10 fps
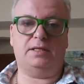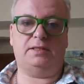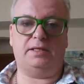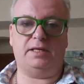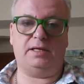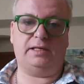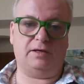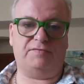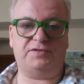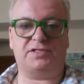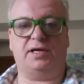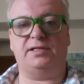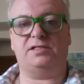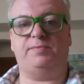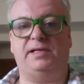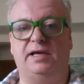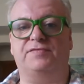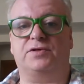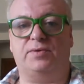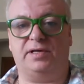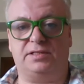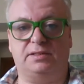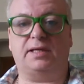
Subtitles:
the glove decides to be left or right.